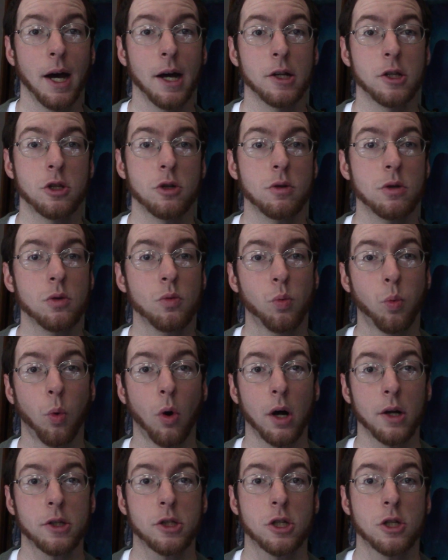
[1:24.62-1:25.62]
Do you
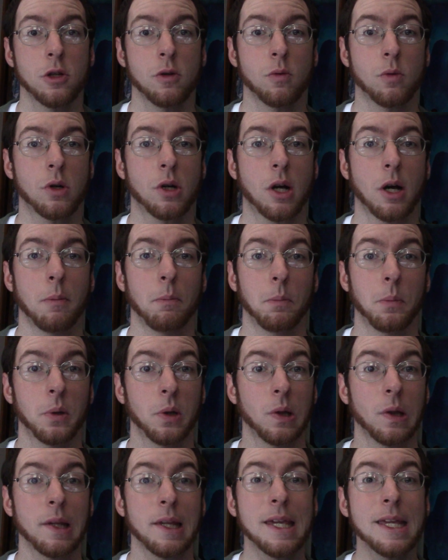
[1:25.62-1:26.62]
want to
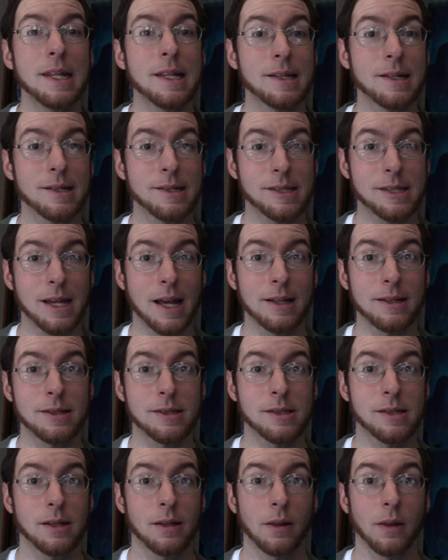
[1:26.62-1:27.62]
complete
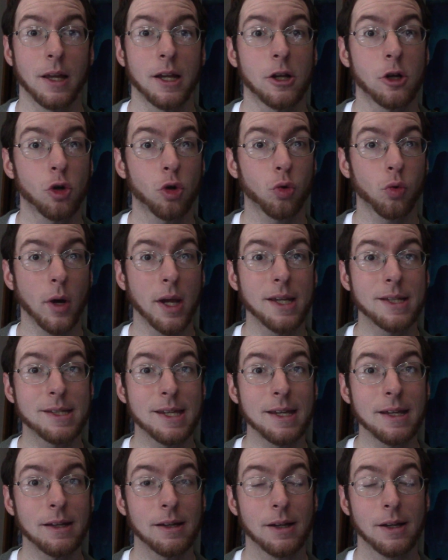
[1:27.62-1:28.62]
sets like
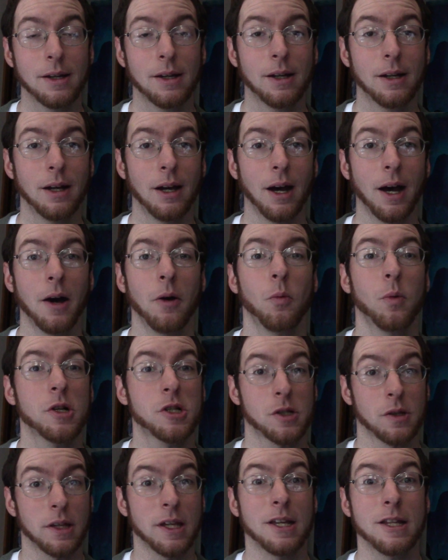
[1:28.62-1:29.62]
crazy?
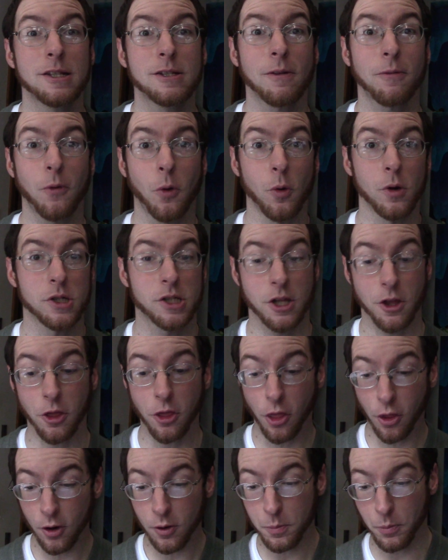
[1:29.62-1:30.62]
Which leads, of course, to the
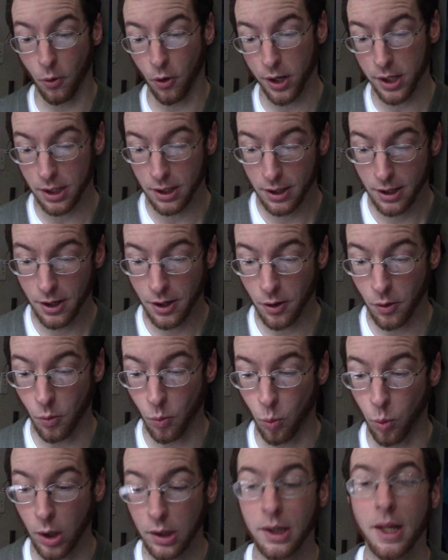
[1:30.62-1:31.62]
third point.
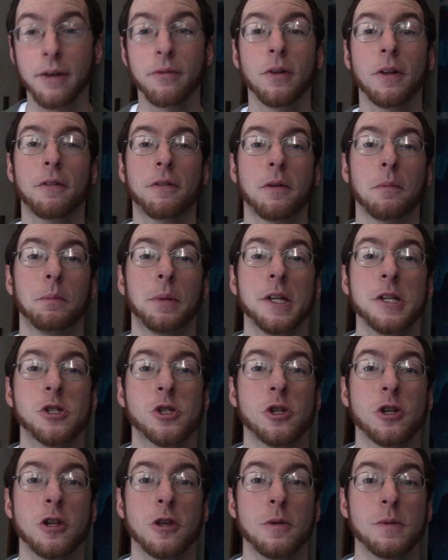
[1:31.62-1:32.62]
What level of
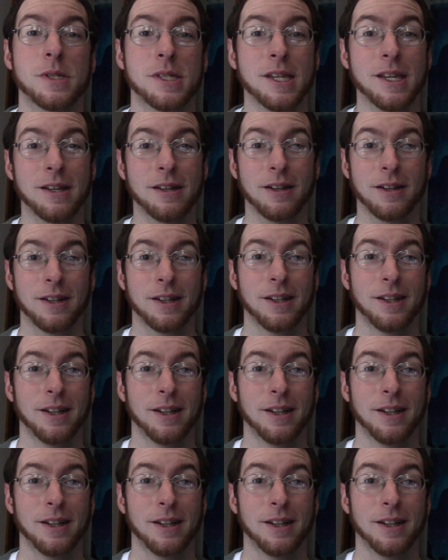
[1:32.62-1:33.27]
completion do you seek?